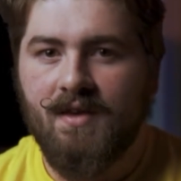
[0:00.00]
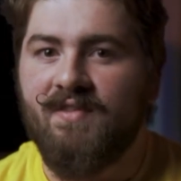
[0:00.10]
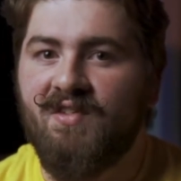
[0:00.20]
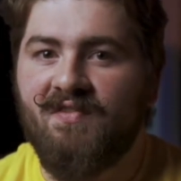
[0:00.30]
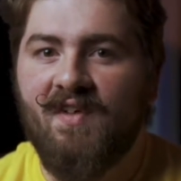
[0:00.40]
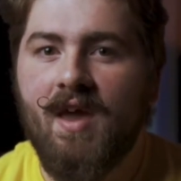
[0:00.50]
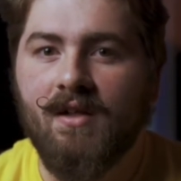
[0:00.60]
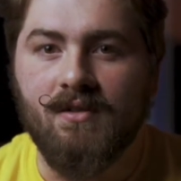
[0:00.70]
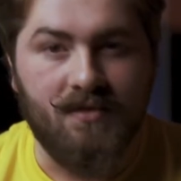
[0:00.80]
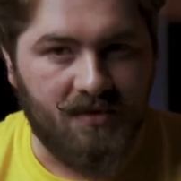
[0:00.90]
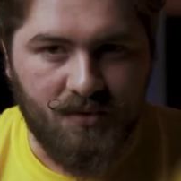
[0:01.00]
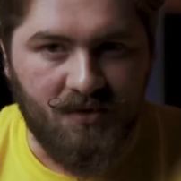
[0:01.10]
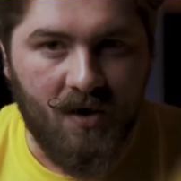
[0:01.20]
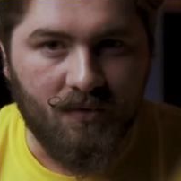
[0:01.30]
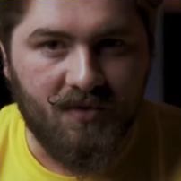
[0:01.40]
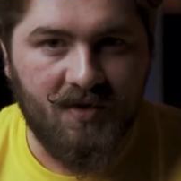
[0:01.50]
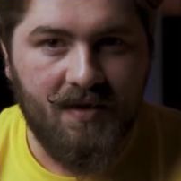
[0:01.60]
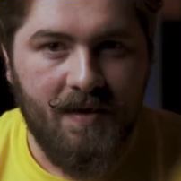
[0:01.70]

If you fail, you don't.